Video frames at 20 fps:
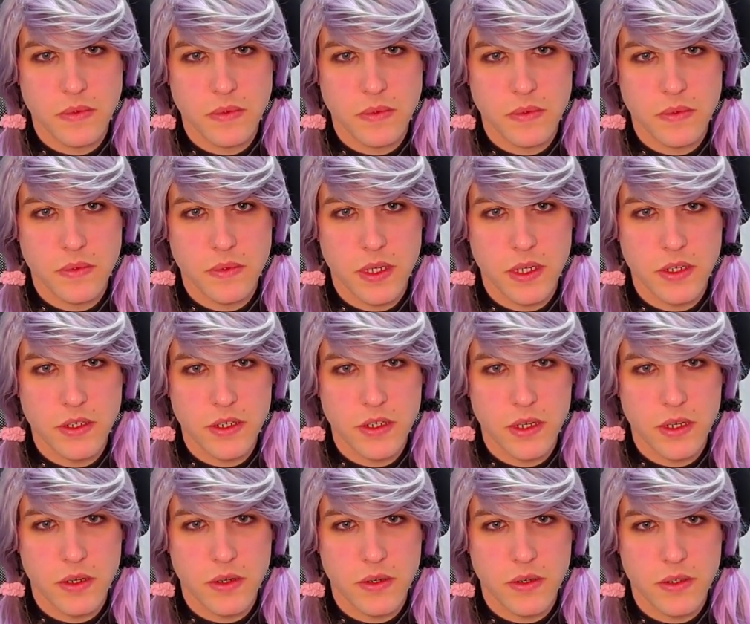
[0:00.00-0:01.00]
we're actually
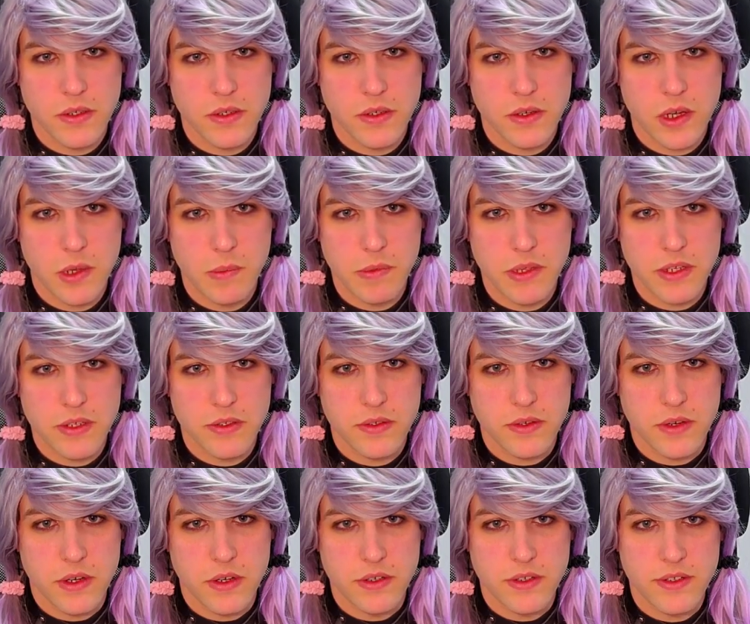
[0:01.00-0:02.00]
going to copy it to
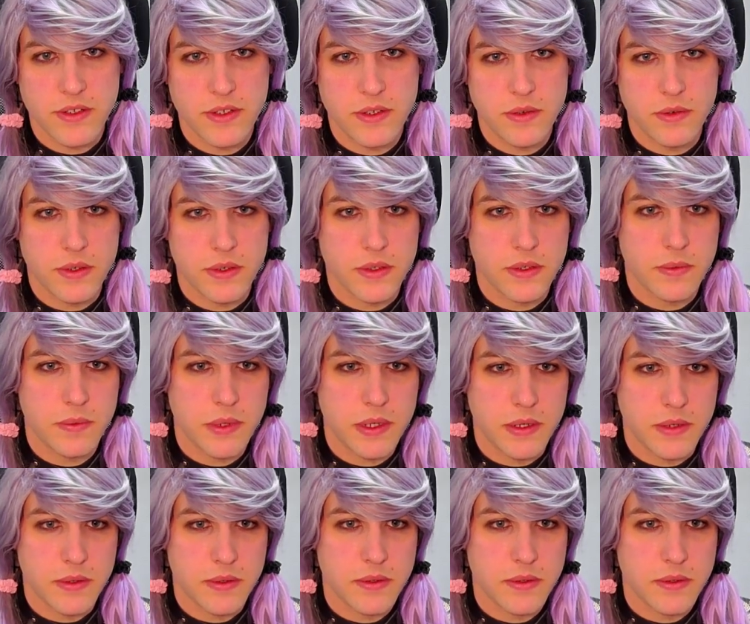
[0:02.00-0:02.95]
R0 as well.